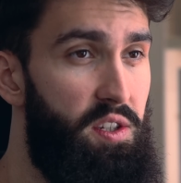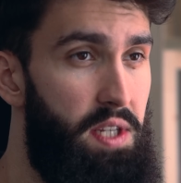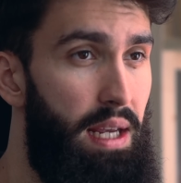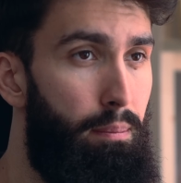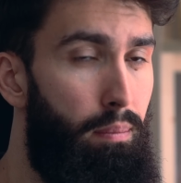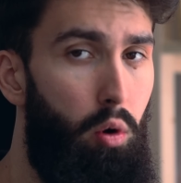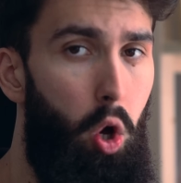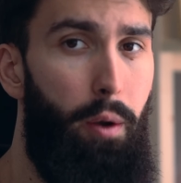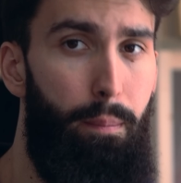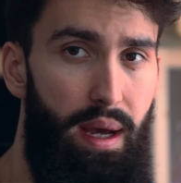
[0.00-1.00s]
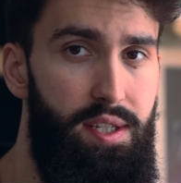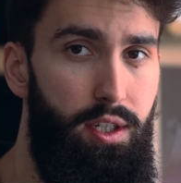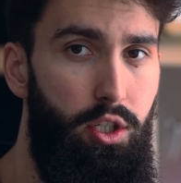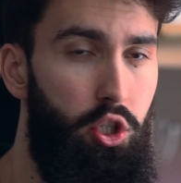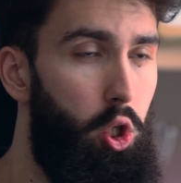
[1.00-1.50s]
the same broad
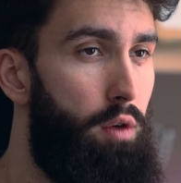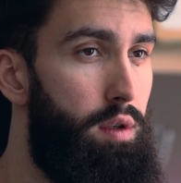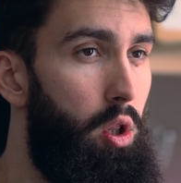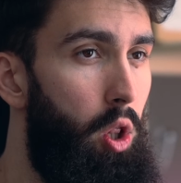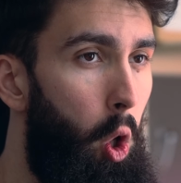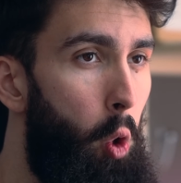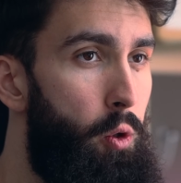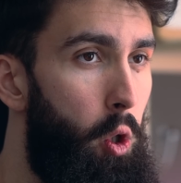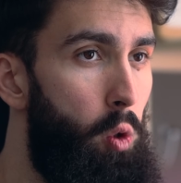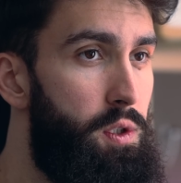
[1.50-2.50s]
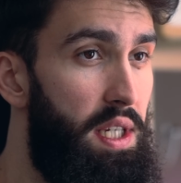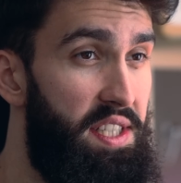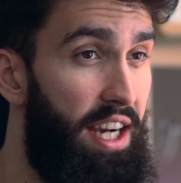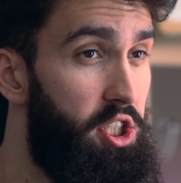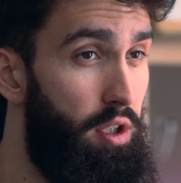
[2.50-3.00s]
message of a low dose
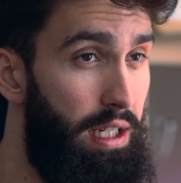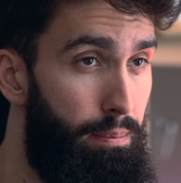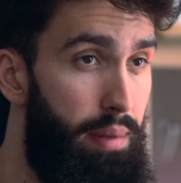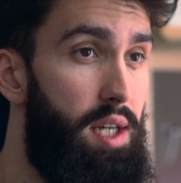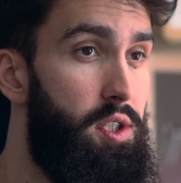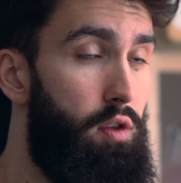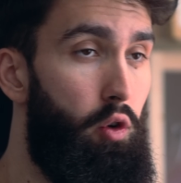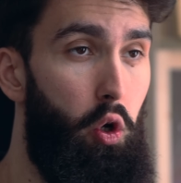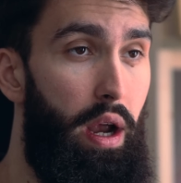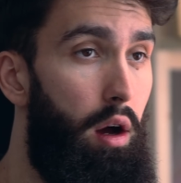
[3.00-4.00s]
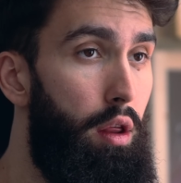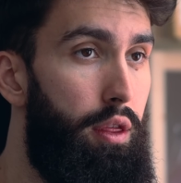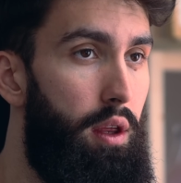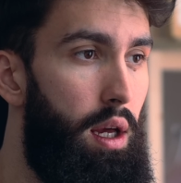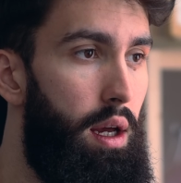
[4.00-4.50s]
is actually best for your
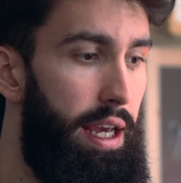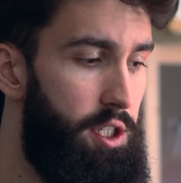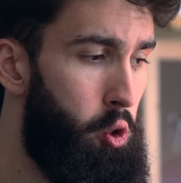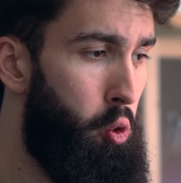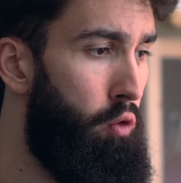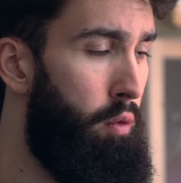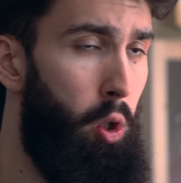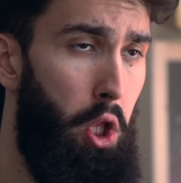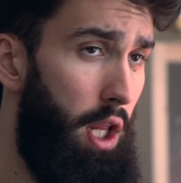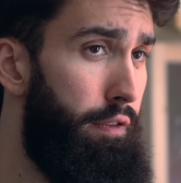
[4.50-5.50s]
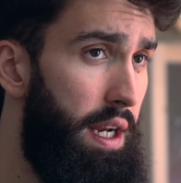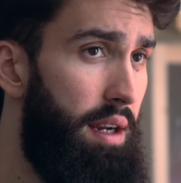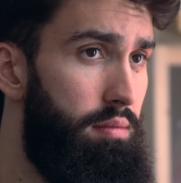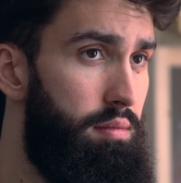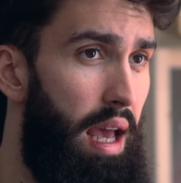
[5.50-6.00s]
health is true for both
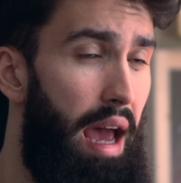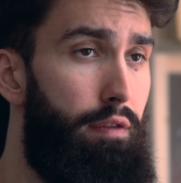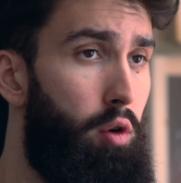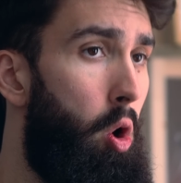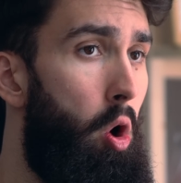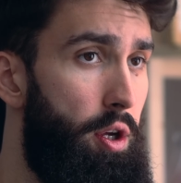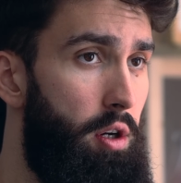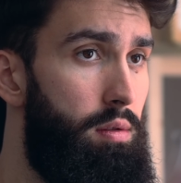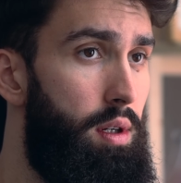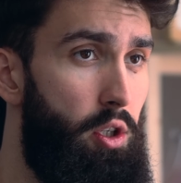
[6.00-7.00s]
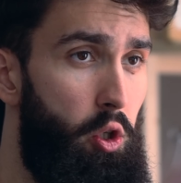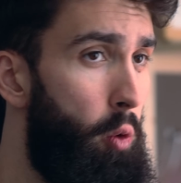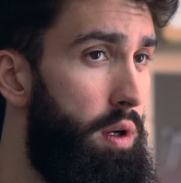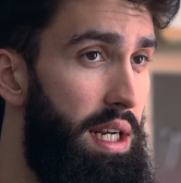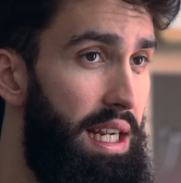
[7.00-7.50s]
lifting and for cardio. You
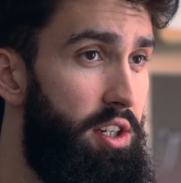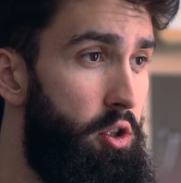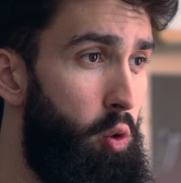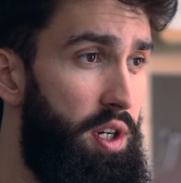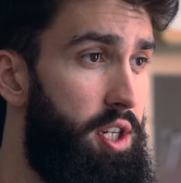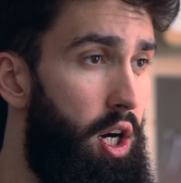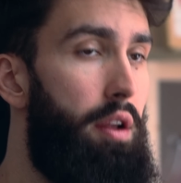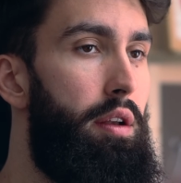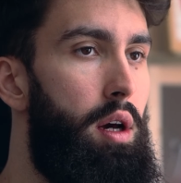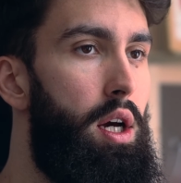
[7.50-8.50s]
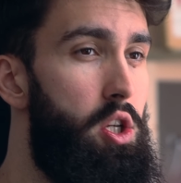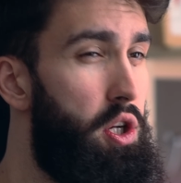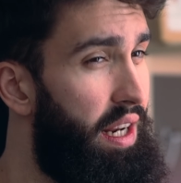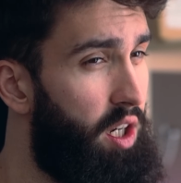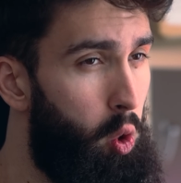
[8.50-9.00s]
don't need to do a ton
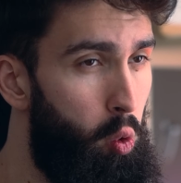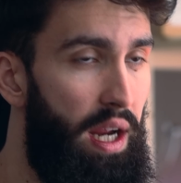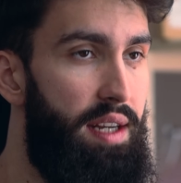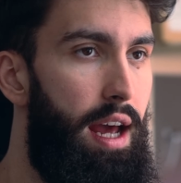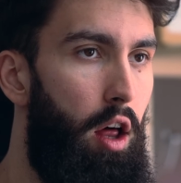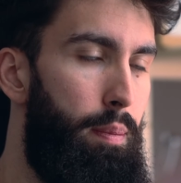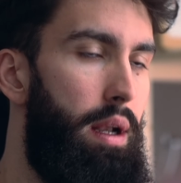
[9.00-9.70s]
to get a great health